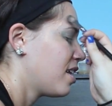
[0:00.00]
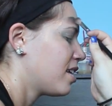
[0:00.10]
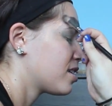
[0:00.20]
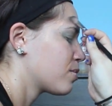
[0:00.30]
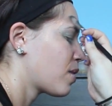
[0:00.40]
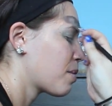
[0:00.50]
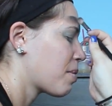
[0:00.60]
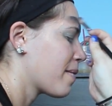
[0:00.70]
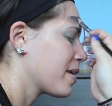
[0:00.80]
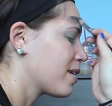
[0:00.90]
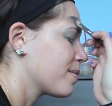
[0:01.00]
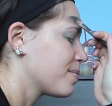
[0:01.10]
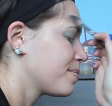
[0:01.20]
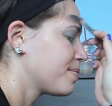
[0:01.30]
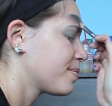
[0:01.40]
This is what I probably- It's gonna
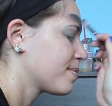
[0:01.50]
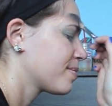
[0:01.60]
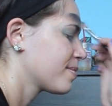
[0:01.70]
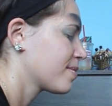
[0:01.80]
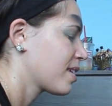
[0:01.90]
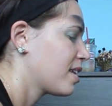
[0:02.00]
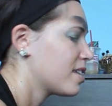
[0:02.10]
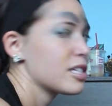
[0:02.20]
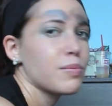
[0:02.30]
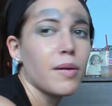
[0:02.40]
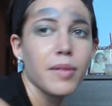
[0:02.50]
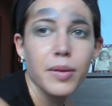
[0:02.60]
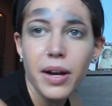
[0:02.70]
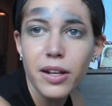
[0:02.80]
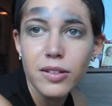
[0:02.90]
bring the blue! This is probably
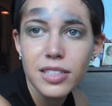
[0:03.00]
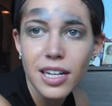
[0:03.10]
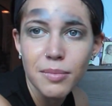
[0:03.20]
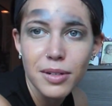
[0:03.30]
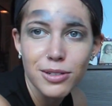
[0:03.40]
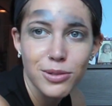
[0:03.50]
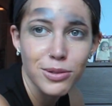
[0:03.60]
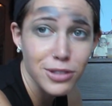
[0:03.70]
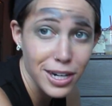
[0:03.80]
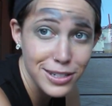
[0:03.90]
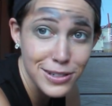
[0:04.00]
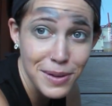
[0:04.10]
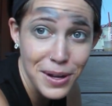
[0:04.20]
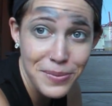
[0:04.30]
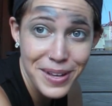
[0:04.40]
what I looked like in middle school trying to do
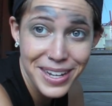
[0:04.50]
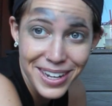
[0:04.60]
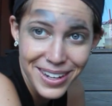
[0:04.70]
my own makeup.